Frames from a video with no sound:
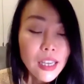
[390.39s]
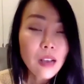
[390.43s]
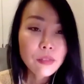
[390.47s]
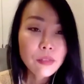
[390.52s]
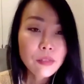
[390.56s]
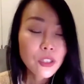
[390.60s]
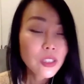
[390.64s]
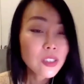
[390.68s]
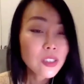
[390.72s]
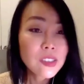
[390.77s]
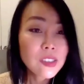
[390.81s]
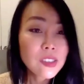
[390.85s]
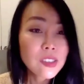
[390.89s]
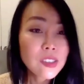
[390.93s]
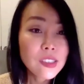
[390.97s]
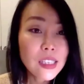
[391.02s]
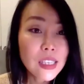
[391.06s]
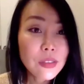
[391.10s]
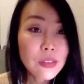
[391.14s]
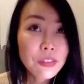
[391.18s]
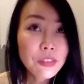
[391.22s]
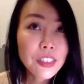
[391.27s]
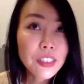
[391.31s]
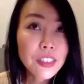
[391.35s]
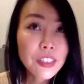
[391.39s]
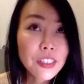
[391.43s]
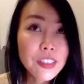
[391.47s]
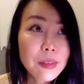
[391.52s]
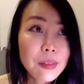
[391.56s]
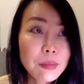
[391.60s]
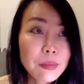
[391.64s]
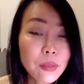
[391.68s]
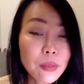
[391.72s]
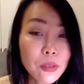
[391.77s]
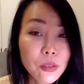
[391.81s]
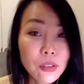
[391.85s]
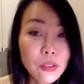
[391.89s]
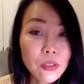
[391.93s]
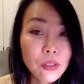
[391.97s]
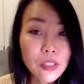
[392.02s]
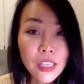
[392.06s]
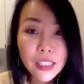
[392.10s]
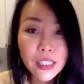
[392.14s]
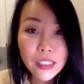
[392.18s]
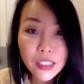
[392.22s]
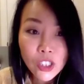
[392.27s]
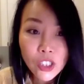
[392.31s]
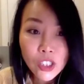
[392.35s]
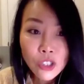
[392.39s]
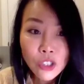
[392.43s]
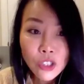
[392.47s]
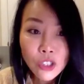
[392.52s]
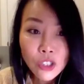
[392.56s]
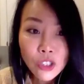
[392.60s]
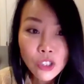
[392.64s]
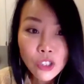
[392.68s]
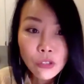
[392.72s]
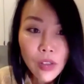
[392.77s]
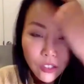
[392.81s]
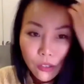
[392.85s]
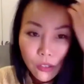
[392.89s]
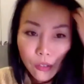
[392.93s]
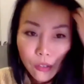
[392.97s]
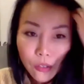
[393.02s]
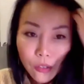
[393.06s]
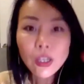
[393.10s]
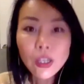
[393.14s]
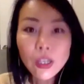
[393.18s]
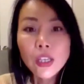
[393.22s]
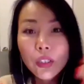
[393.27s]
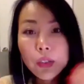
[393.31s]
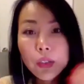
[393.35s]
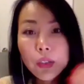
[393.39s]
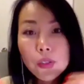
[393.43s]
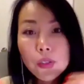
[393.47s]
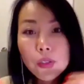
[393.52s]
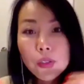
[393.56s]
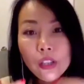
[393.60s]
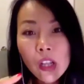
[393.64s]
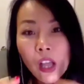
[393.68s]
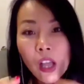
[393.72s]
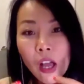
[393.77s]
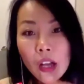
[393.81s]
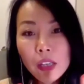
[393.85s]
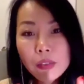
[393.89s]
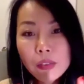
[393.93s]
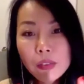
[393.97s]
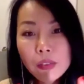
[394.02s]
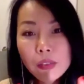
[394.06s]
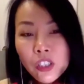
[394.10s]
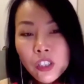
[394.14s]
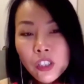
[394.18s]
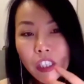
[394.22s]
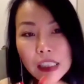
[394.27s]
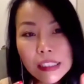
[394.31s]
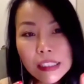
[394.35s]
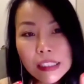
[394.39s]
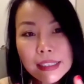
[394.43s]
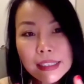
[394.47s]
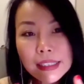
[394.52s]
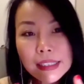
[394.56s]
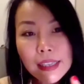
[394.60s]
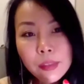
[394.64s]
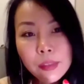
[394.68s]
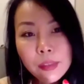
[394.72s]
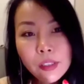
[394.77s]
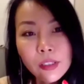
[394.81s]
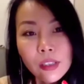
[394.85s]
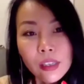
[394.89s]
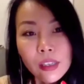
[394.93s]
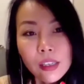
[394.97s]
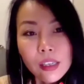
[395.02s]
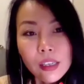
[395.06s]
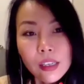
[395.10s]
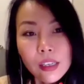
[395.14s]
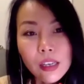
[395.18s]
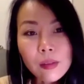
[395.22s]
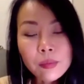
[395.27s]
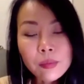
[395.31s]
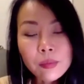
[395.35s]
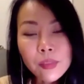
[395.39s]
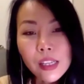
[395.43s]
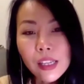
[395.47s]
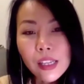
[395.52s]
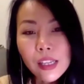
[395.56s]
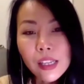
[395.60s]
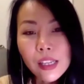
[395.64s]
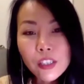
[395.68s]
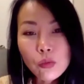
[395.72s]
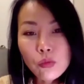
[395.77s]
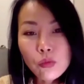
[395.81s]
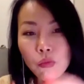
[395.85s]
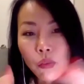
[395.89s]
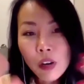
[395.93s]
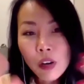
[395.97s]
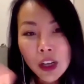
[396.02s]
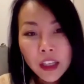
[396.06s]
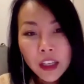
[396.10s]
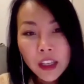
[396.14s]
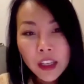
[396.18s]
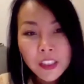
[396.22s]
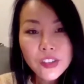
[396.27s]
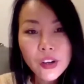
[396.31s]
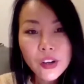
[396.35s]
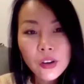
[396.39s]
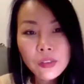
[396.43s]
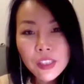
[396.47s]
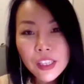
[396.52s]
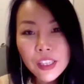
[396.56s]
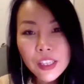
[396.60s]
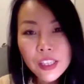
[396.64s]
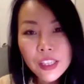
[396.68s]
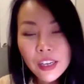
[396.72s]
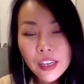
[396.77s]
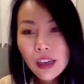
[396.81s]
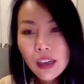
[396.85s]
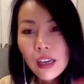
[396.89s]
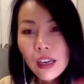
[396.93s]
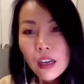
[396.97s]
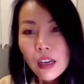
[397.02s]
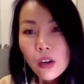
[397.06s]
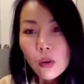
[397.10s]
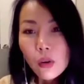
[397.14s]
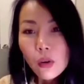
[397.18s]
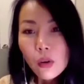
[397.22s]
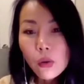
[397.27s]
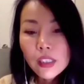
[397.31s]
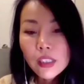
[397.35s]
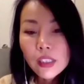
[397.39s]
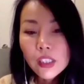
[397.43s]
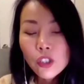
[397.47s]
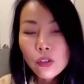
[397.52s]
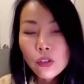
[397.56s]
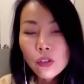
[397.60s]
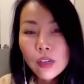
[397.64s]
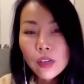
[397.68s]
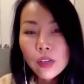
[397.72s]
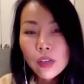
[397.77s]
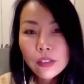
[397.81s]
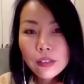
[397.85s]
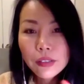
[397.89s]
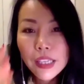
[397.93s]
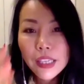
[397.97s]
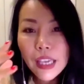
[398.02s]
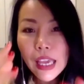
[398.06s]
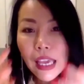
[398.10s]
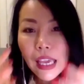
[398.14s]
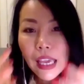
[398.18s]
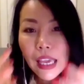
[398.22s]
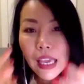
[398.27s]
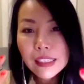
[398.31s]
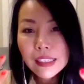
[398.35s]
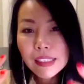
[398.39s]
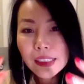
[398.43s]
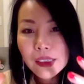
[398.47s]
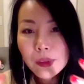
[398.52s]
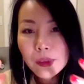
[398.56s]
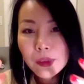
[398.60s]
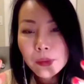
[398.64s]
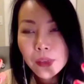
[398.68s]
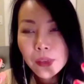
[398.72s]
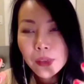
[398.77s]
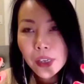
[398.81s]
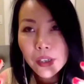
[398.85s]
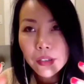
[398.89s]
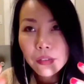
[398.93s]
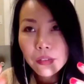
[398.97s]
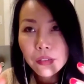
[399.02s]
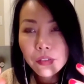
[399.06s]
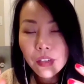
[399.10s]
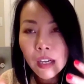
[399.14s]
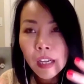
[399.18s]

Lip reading: you can see, for example, like they try to use a lot of sarcasm, like words over there, or they try to create some kind of